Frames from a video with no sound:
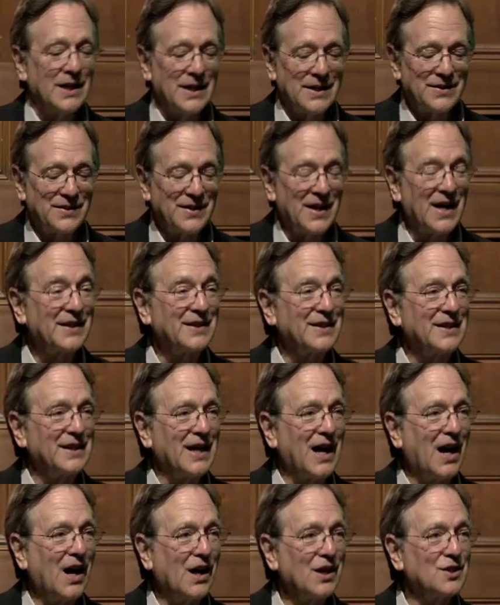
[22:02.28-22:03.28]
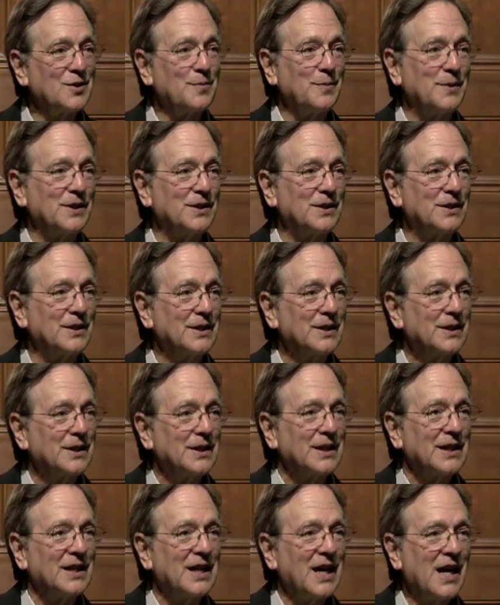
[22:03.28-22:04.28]
is that the husband
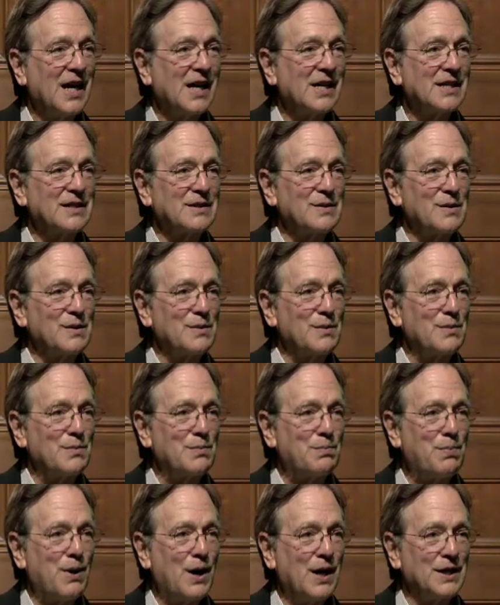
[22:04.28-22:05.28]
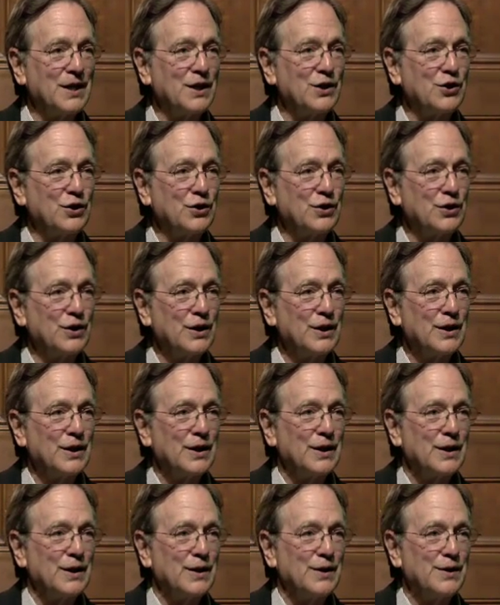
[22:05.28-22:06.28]
can't punish
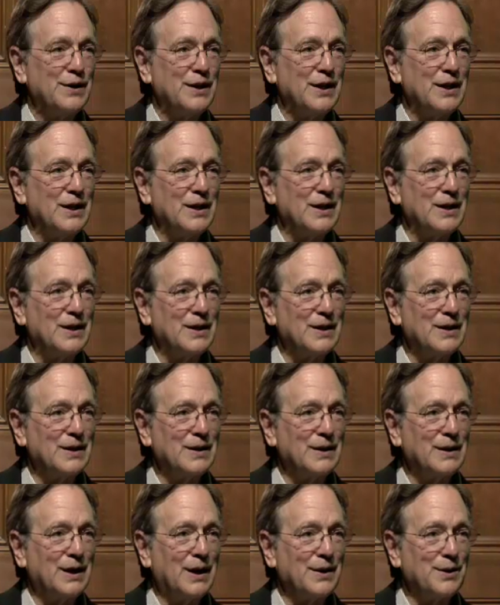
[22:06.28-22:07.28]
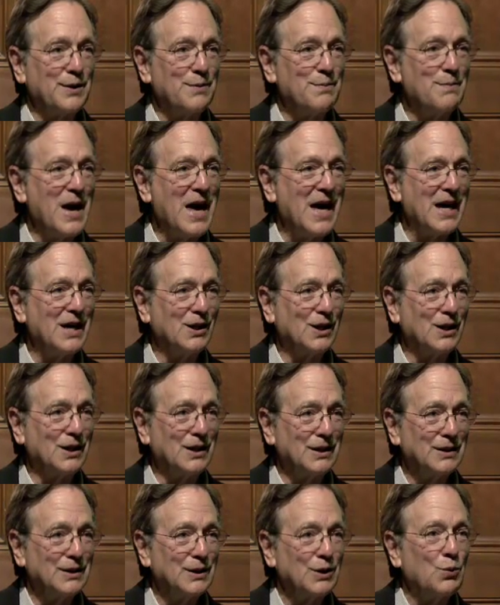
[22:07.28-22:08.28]
the
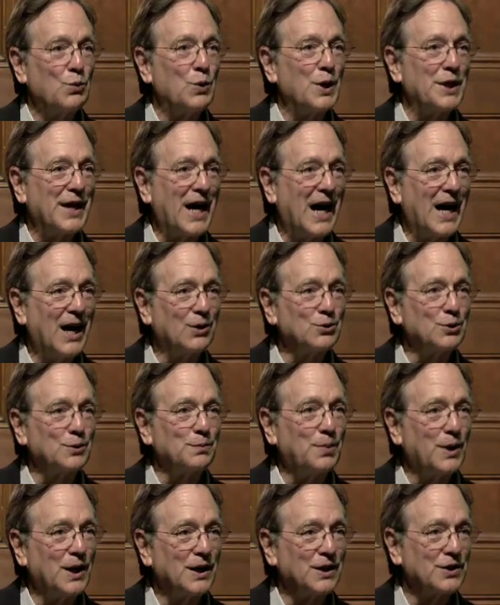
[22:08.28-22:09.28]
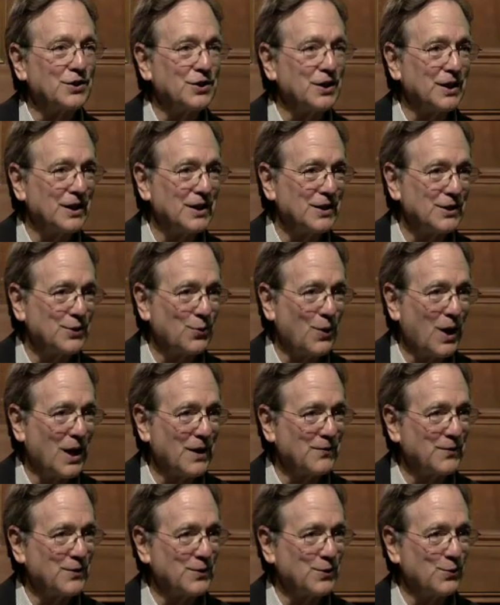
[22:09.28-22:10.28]
male without punishing his
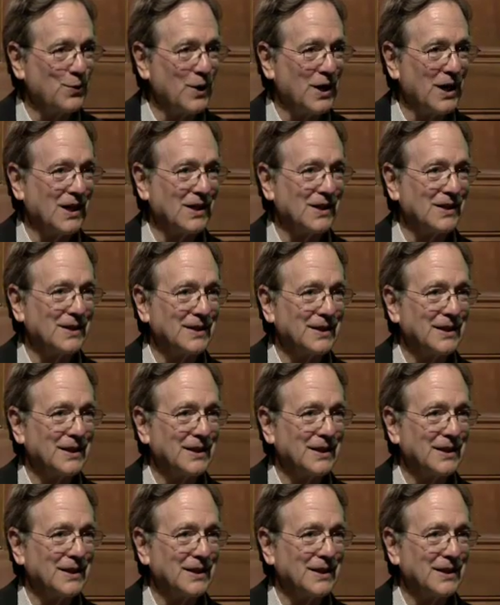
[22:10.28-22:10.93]
wife as well.